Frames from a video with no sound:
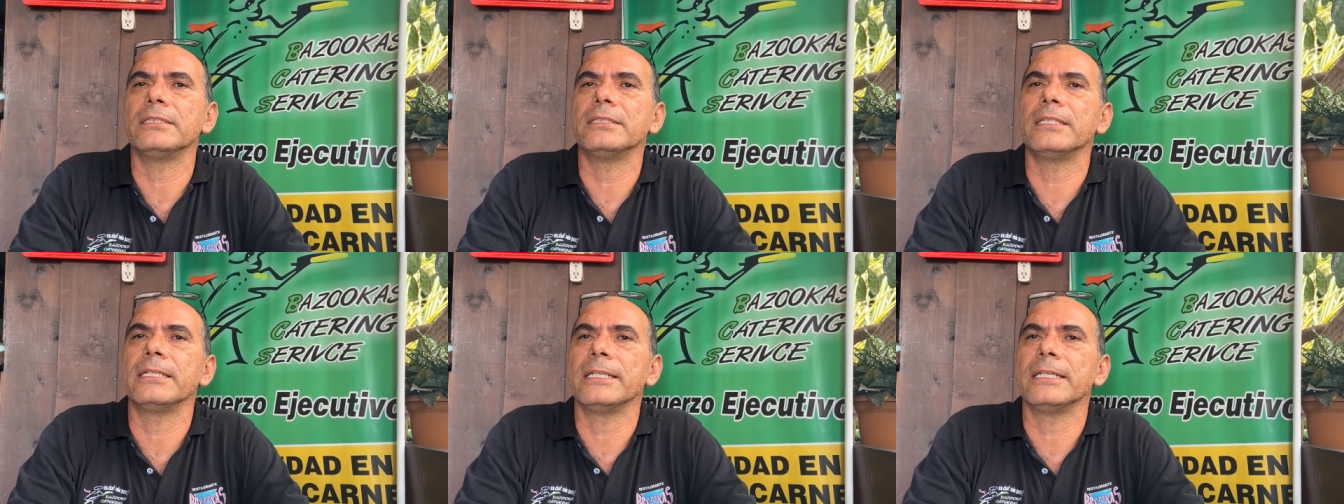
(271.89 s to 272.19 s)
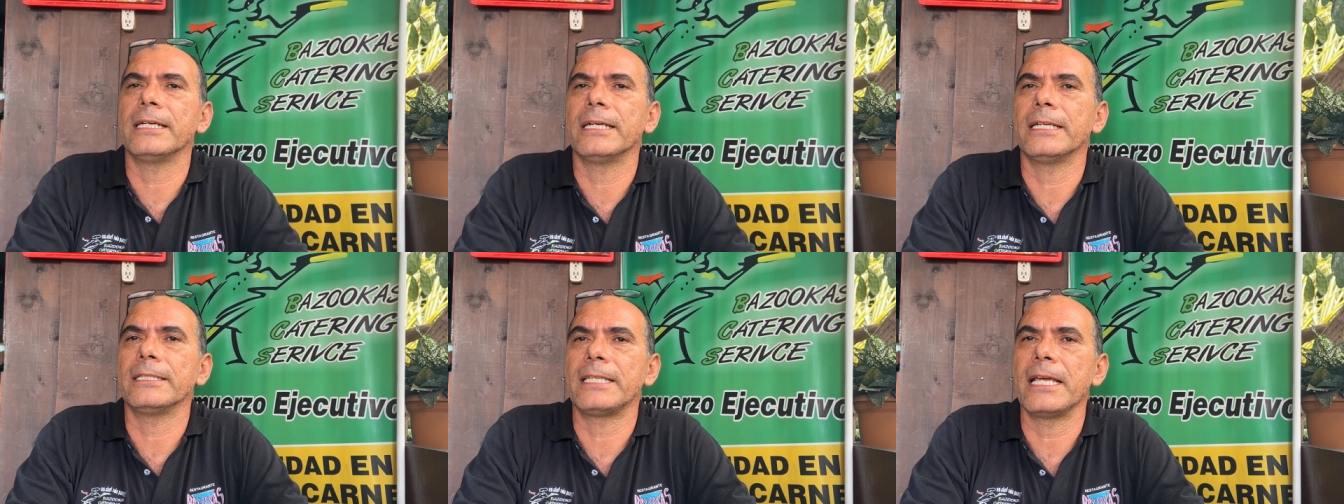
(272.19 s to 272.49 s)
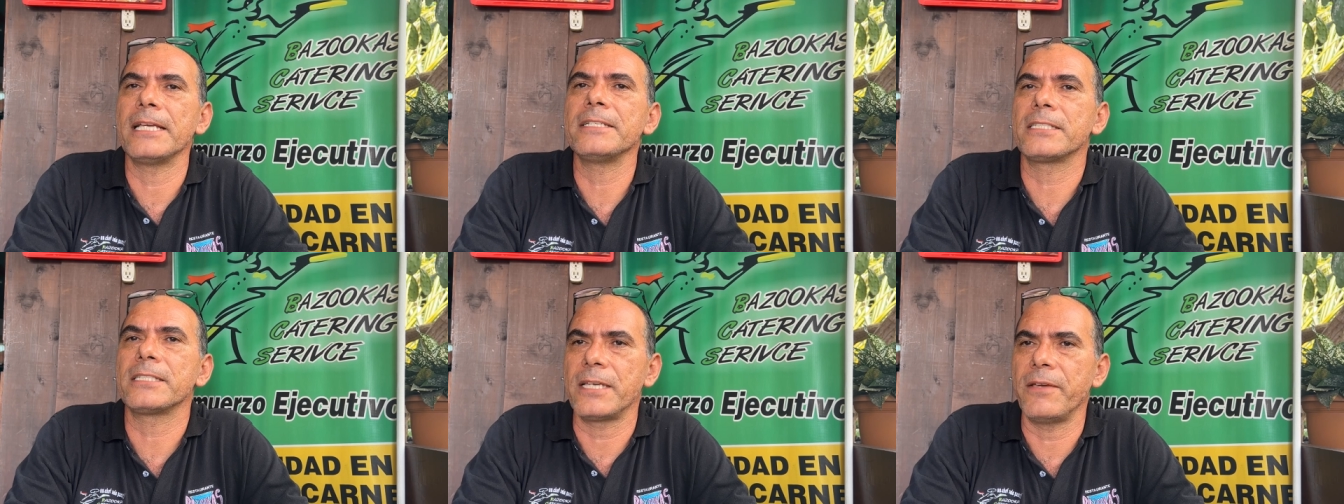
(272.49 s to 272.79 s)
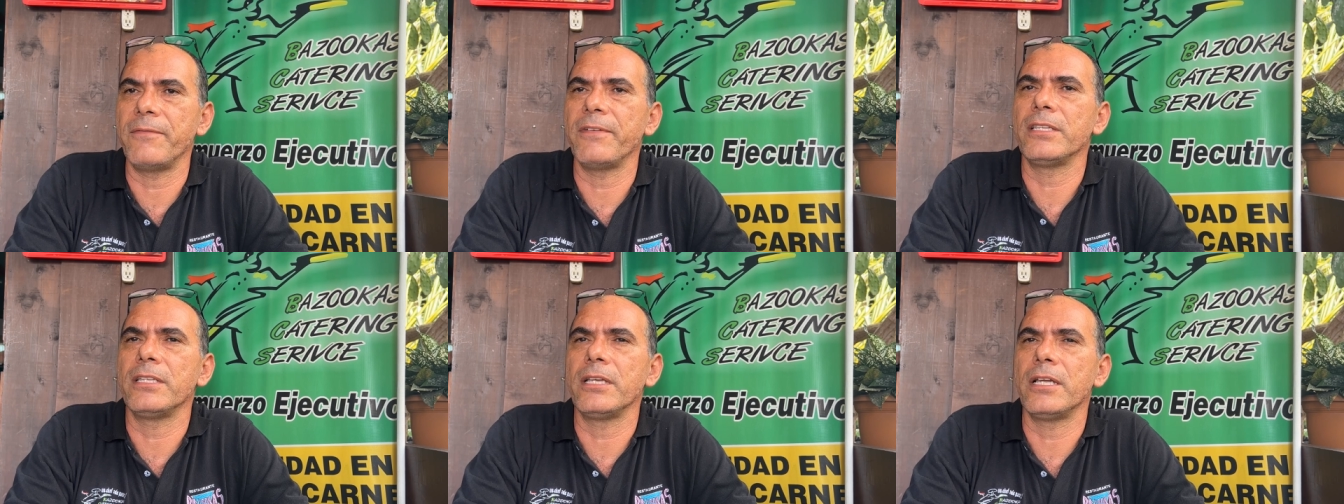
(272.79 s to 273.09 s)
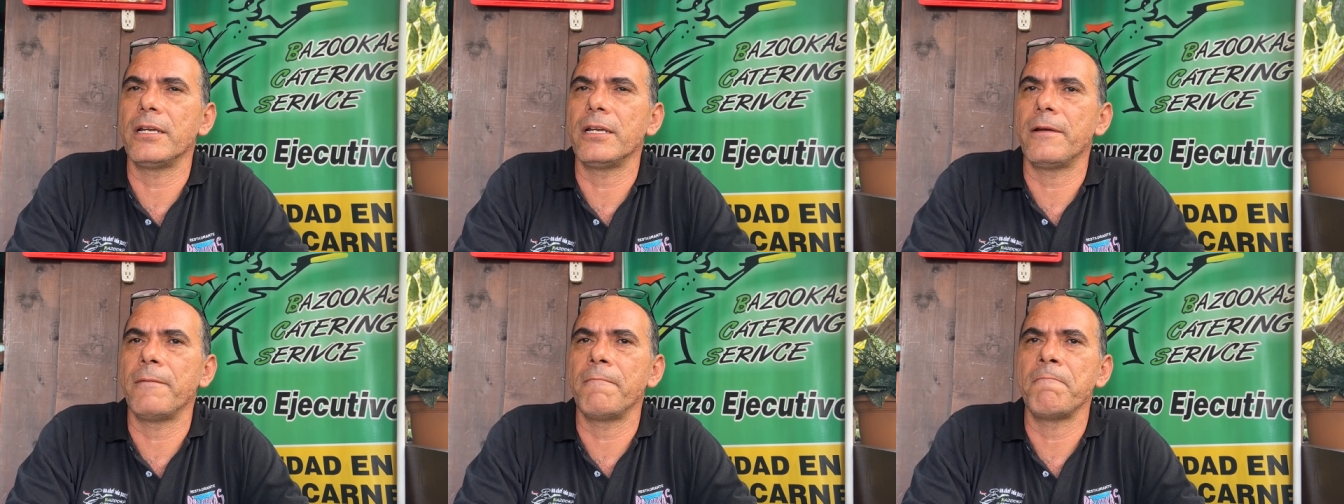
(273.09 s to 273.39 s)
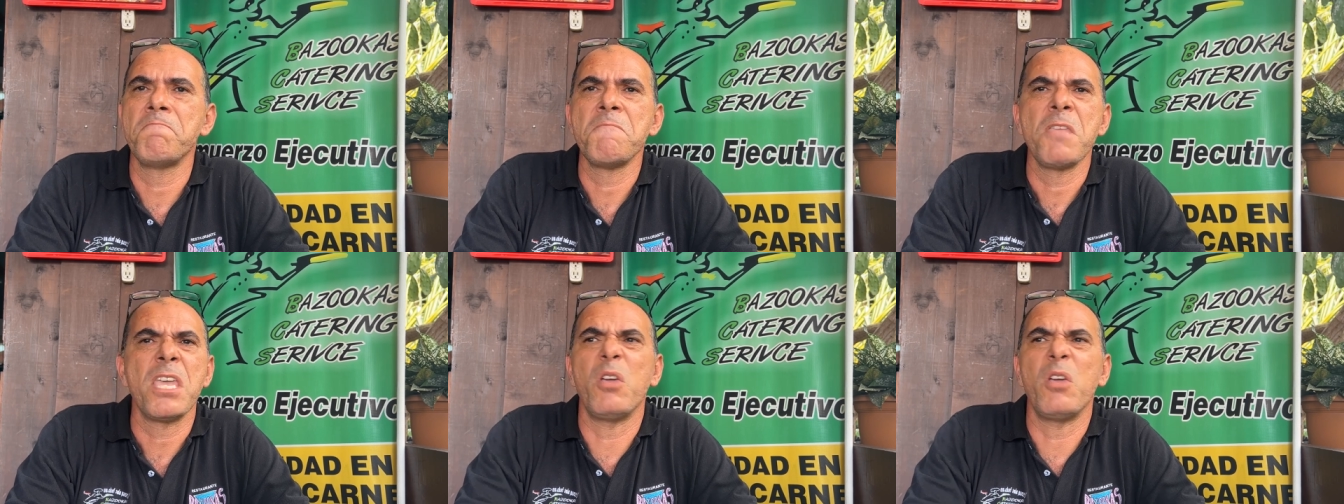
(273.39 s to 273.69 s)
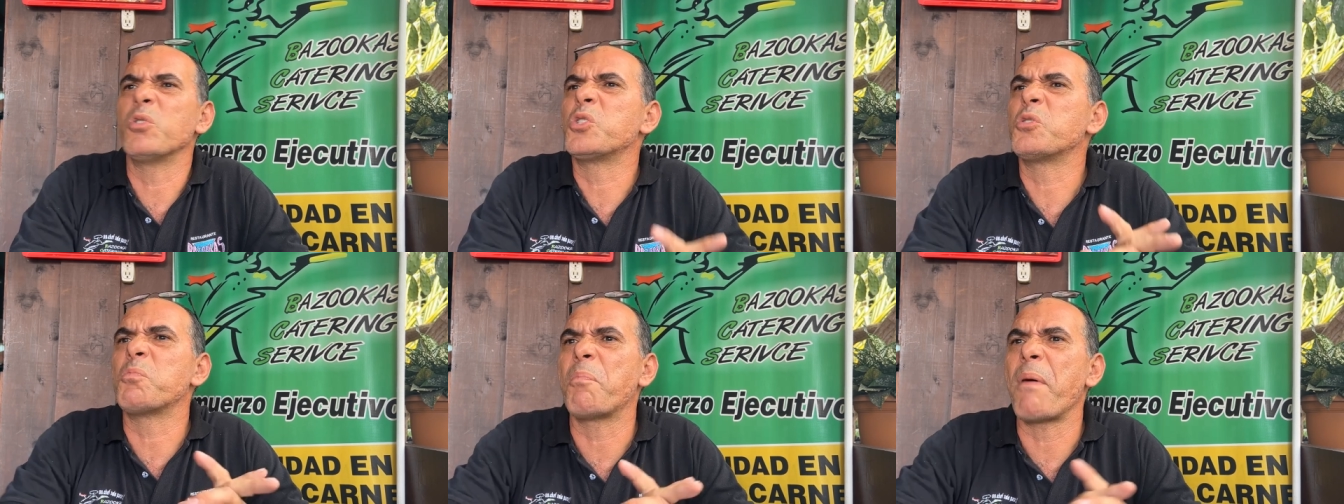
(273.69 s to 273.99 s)
the uh, Thanksgiving dinner,
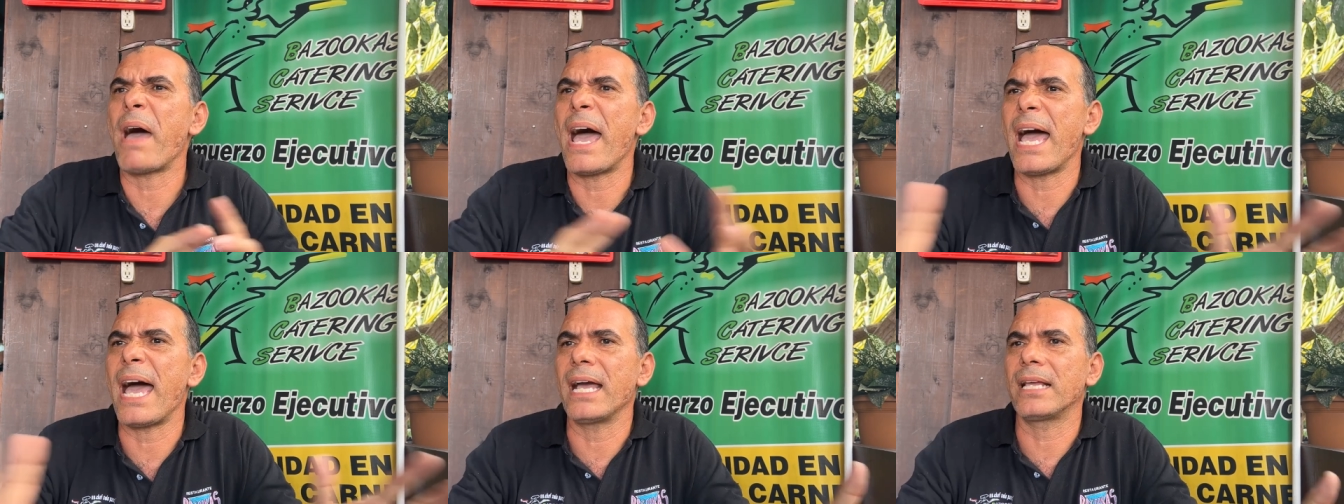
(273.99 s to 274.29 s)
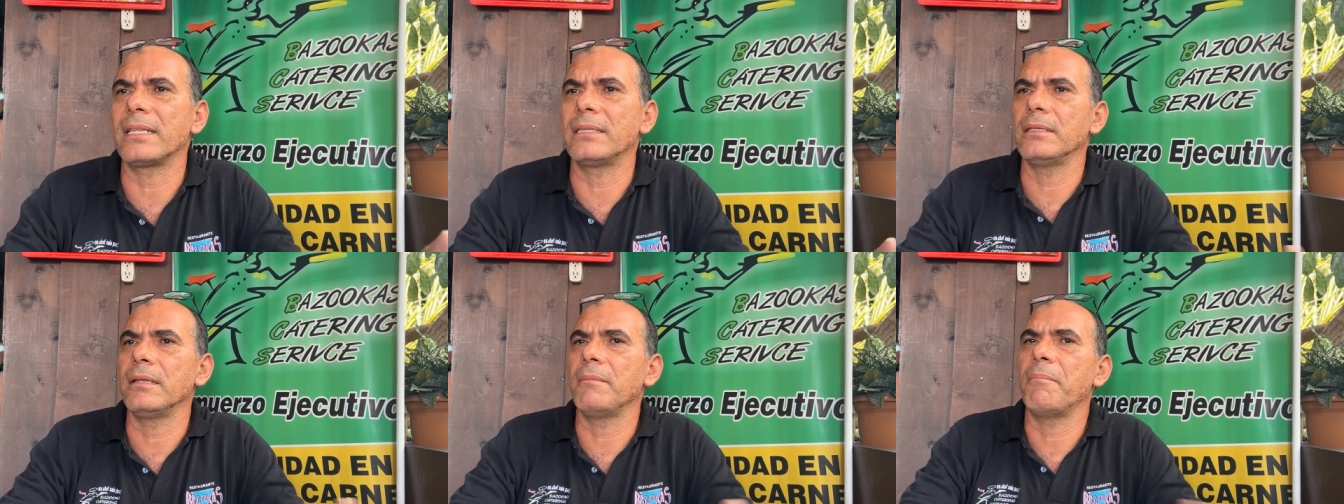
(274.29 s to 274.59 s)
it was packed,